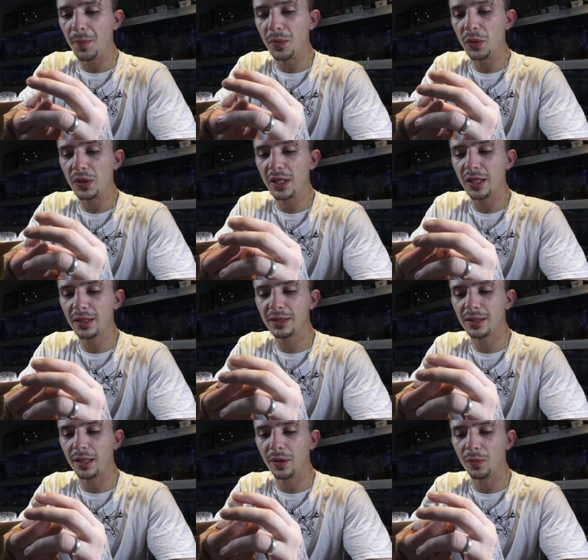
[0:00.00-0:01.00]

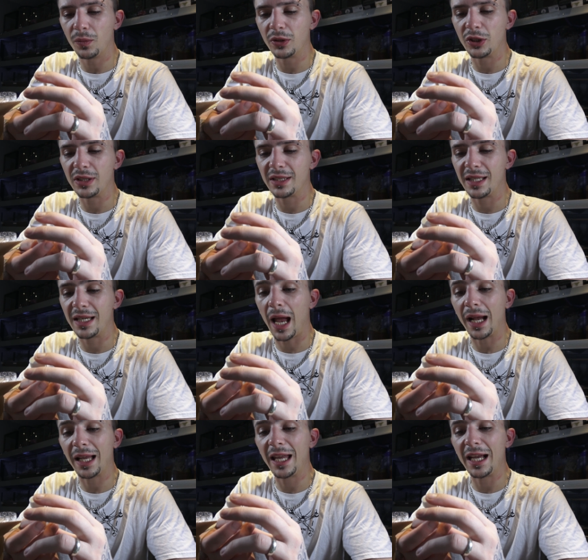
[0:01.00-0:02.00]
muticus, which is the
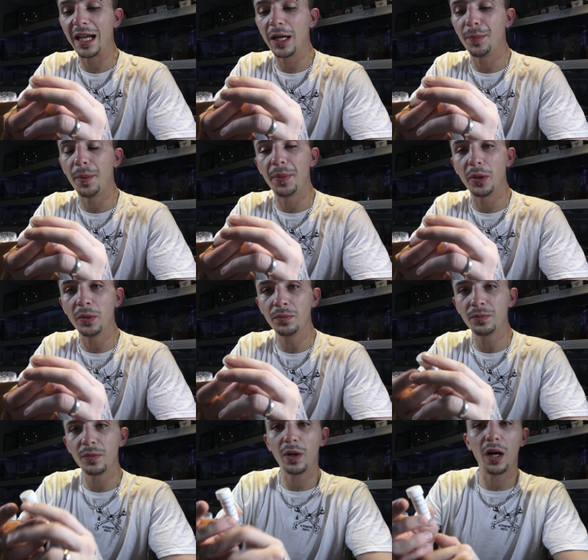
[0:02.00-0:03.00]
king baboon.
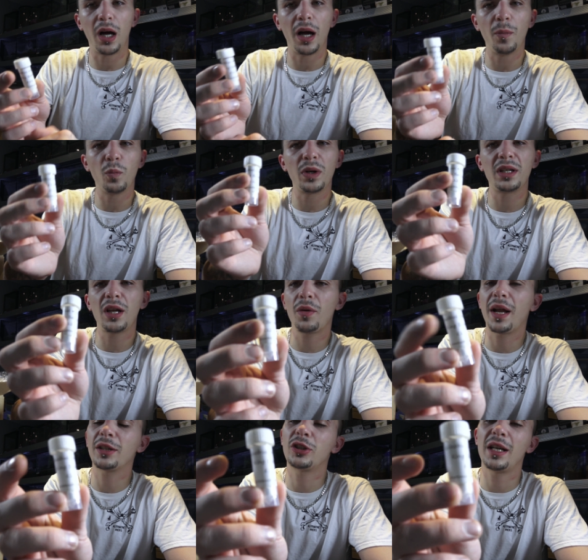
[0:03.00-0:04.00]
Um, we
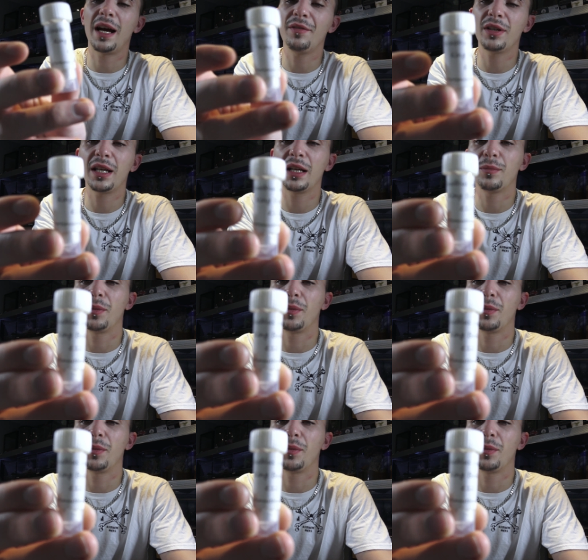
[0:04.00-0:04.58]
don't actually have a king